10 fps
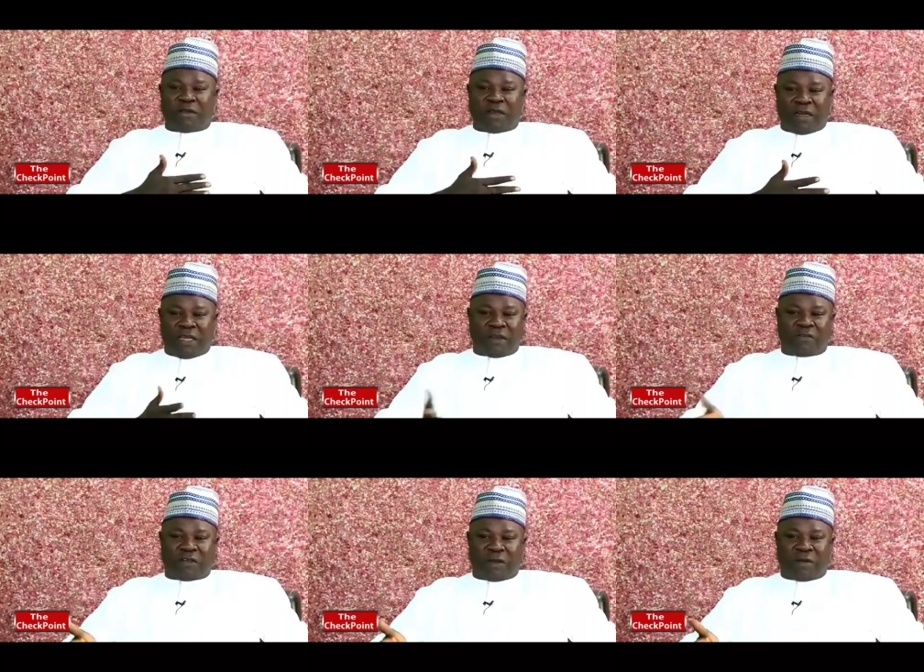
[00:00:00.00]
million that they are
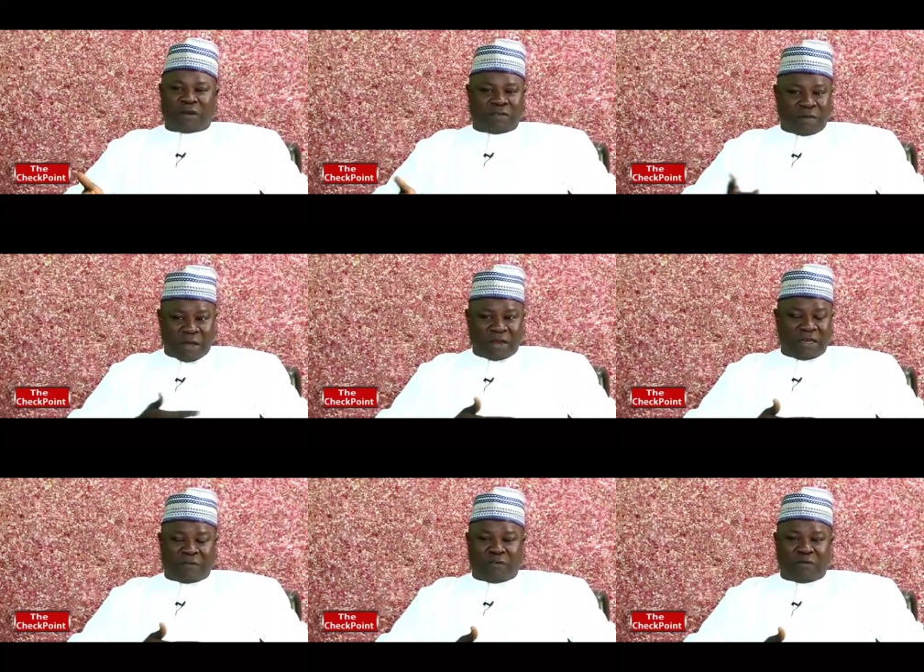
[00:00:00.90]
talking about is about
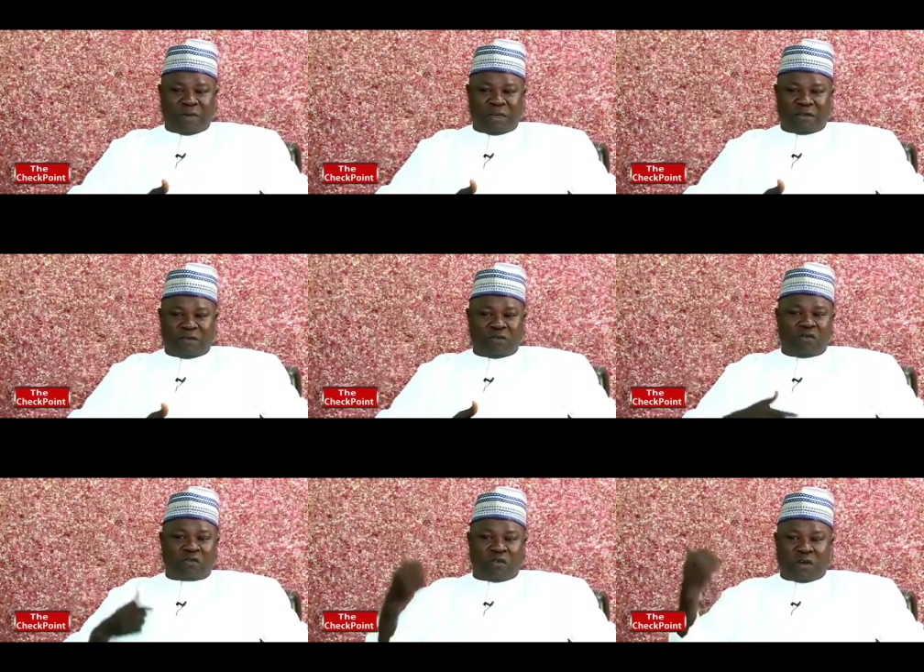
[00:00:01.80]
84 million. You
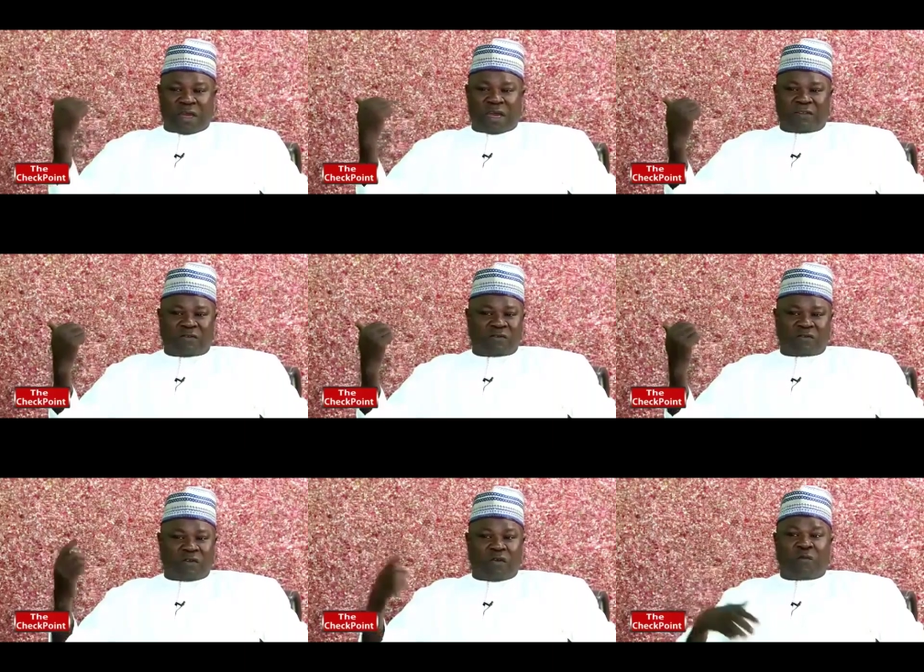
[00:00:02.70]
go to other
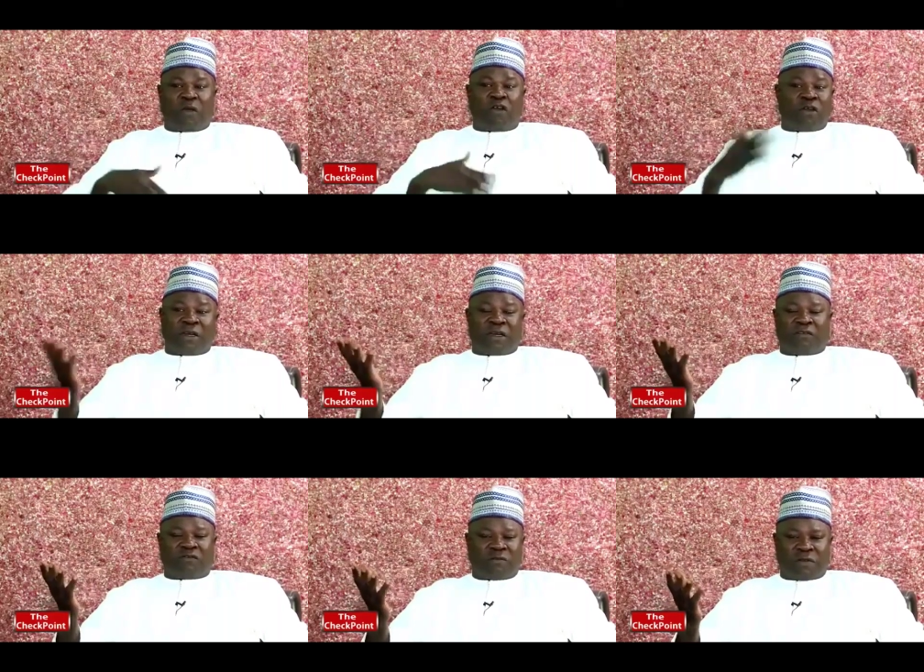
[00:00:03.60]
countries, over 100 and